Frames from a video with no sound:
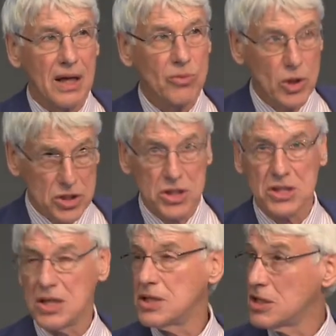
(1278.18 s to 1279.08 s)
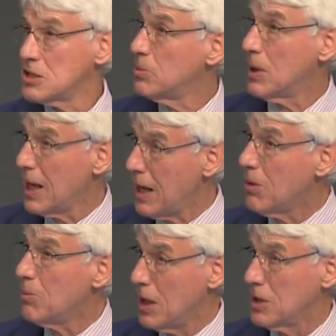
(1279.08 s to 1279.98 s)
in which diseases and by
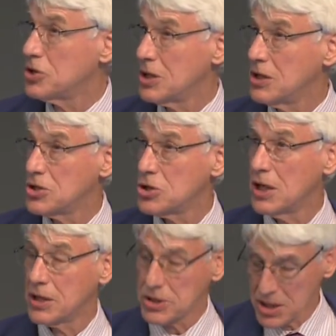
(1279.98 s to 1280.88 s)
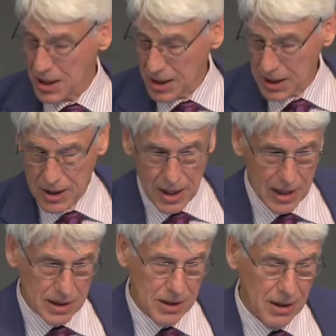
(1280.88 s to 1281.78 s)
how much these drugs
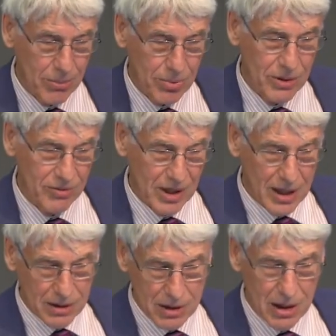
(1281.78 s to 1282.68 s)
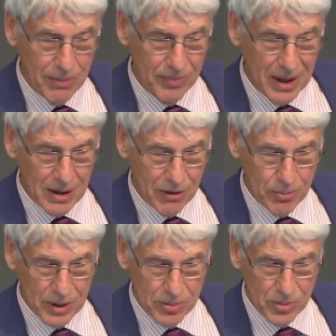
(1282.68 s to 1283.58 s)
can improve the outcome
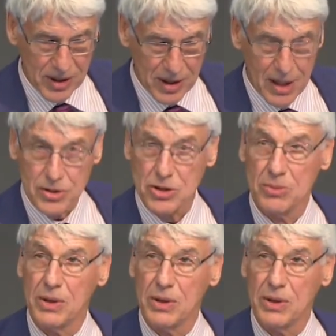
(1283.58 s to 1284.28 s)
of people with cancer.